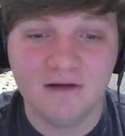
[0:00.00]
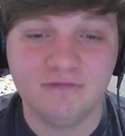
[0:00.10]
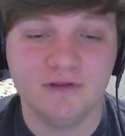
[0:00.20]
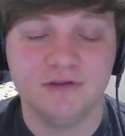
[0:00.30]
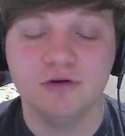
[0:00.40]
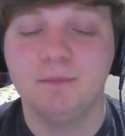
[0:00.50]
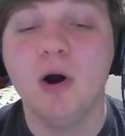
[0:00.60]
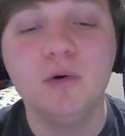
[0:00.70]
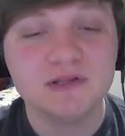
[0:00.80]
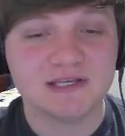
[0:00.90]
your
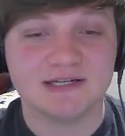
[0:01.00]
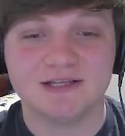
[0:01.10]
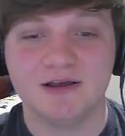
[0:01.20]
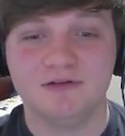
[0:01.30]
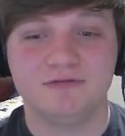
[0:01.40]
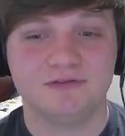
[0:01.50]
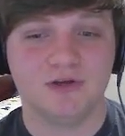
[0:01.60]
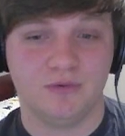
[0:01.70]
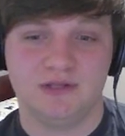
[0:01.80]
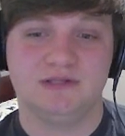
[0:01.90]
opponents get a ton of
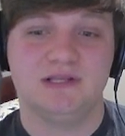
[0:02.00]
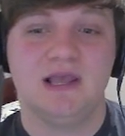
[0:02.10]
tokens,